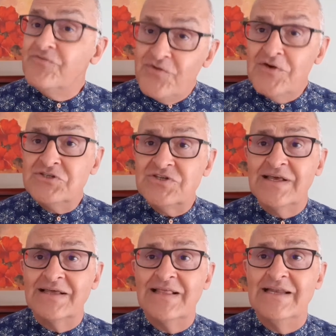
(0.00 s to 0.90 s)
first
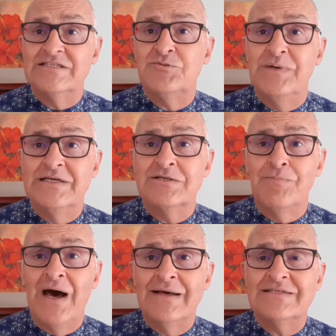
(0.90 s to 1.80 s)
thing that it speaks
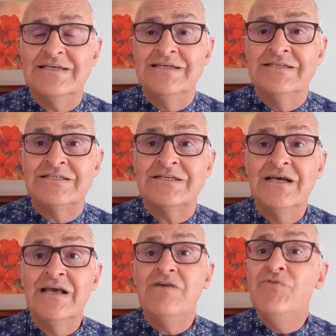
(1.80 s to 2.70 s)
about is
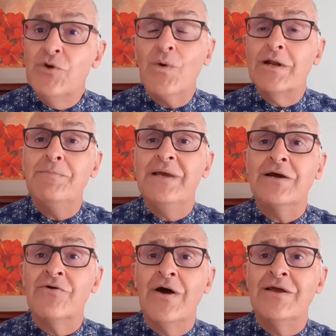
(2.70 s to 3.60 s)
if you want to be a
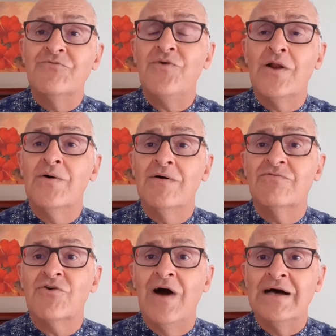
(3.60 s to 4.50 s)
growing follower of
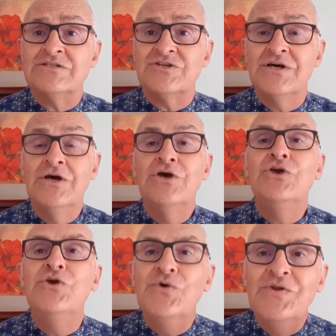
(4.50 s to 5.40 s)
Christ,
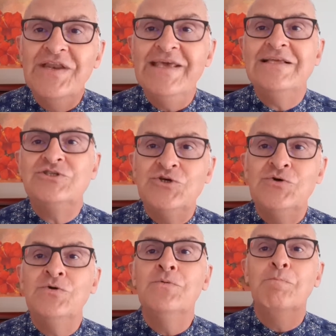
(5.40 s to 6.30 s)
you need
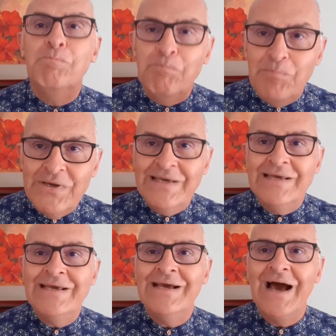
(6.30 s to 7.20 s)
to
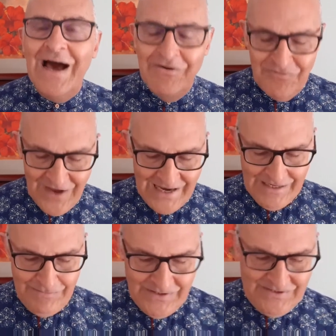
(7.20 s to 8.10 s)
be
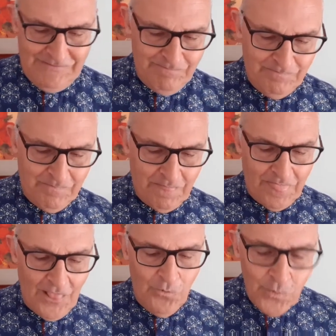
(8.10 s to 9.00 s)
available.
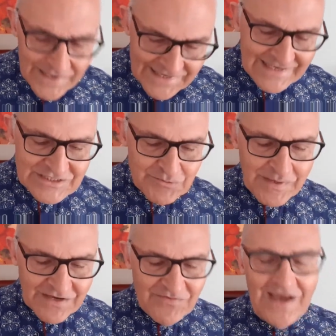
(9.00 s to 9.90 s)
We need to
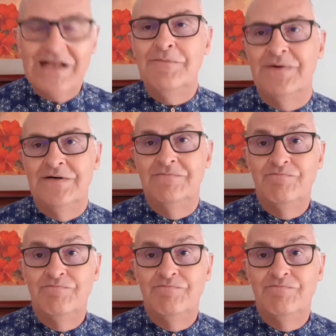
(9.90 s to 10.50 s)
be available.